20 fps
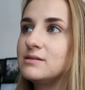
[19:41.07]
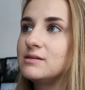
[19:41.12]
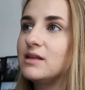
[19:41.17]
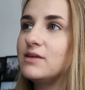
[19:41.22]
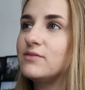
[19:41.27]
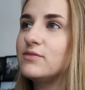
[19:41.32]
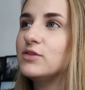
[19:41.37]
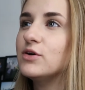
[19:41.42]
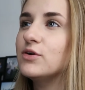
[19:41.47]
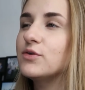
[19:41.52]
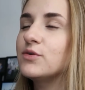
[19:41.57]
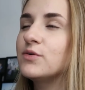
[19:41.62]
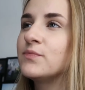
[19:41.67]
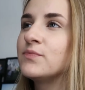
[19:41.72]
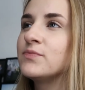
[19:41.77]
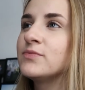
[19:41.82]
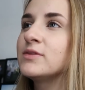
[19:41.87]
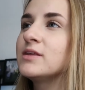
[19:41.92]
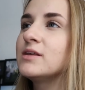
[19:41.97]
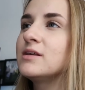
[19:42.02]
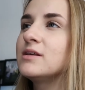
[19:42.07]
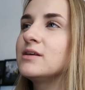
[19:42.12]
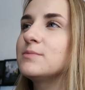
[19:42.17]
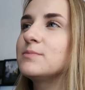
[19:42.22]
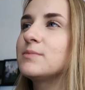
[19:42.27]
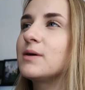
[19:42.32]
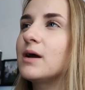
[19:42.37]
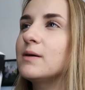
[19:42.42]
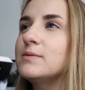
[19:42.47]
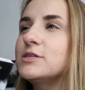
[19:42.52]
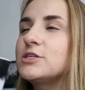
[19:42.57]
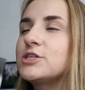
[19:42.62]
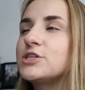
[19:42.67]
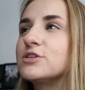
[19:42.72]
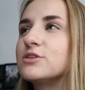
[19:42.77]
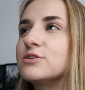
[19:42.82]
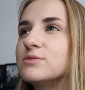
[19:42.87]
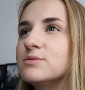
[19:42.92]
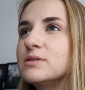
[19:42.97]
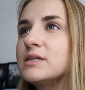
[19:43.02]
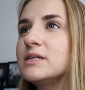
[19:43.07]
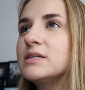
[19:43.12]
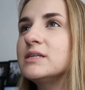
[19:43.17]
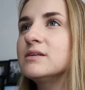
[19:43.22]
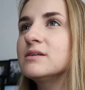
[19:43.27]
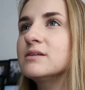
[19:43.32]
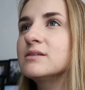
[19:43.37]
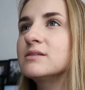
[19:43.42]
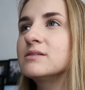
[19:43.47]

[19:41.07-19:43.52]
Even though probably shouldn't read